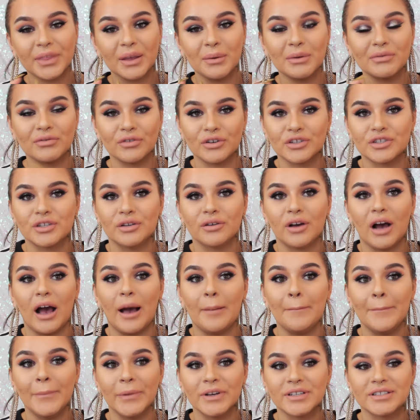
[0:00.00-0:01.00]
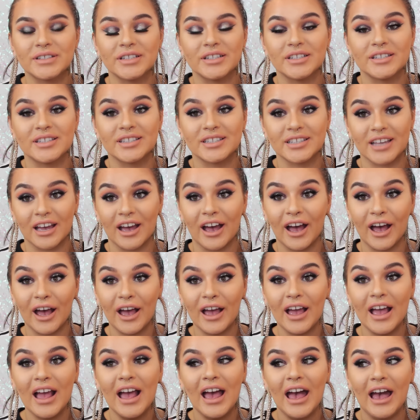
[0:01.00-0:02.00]
We've also got a mustard
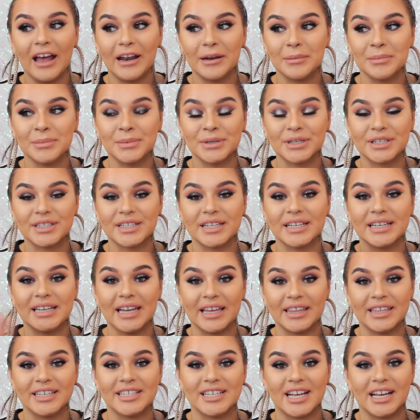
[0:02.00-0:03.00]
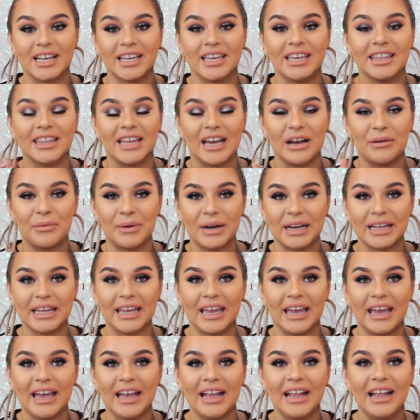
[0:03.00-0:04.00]
skirt and a mustard leather jacket that I want to
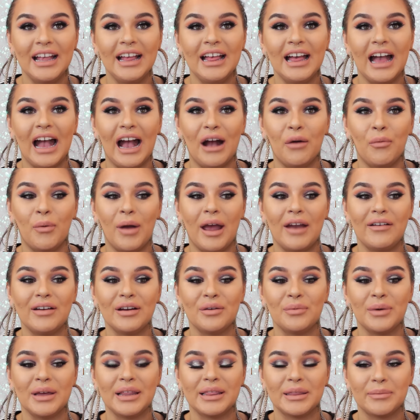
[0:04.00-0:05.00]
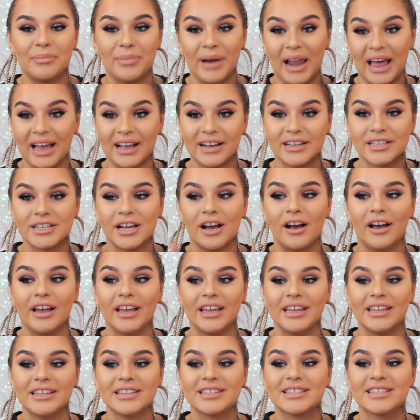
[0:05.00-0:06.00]
get and wear it with black
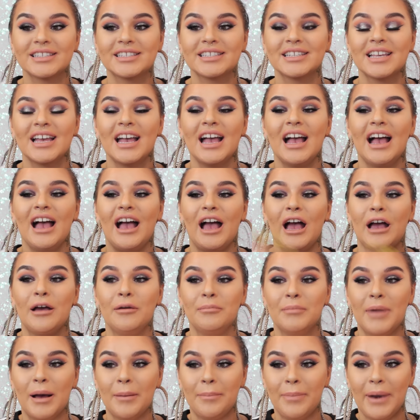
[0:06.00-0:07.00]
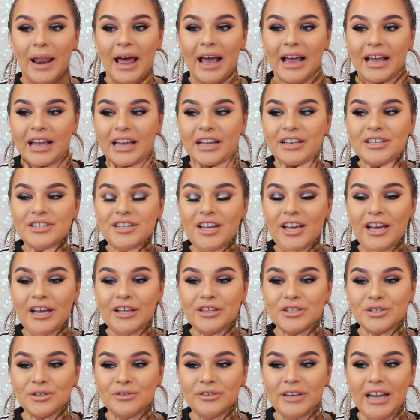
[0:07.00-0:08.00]
tights, a black
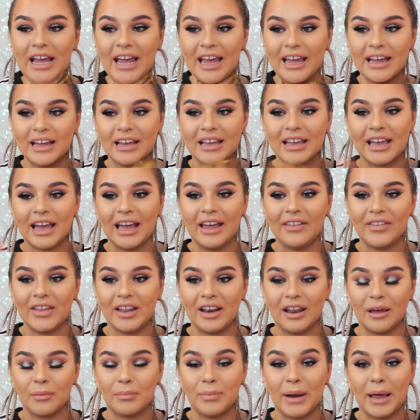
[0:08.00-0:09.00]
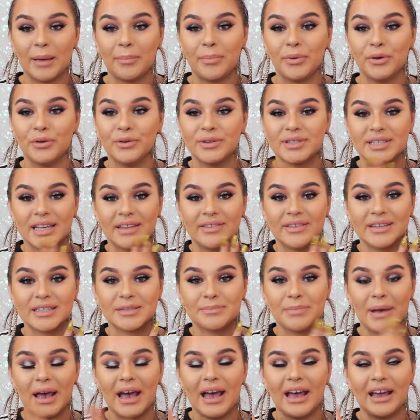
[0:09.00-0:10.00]
turtleneck, and then like black boots and this
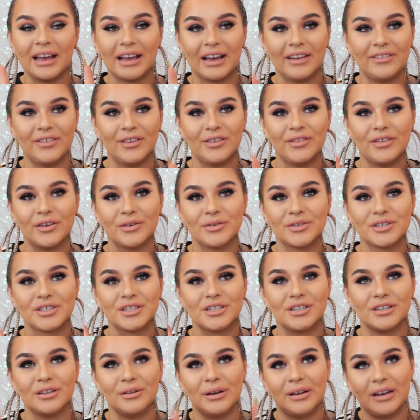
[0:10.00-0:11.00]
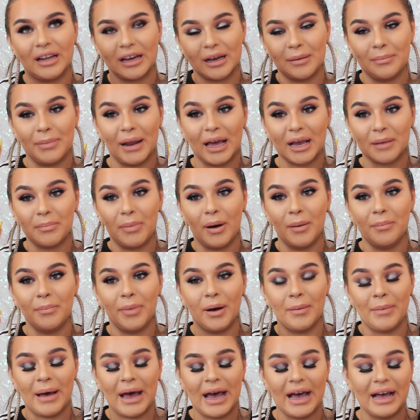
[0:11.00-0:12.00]
bag, and then those two, and like a black
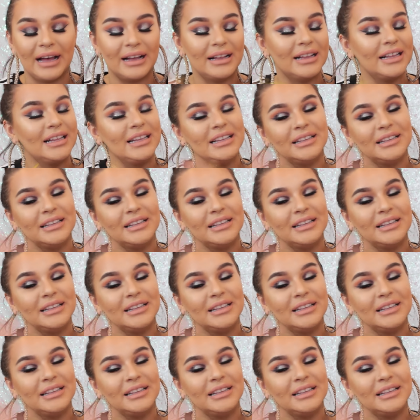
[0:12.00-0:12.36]
pom-pom hat.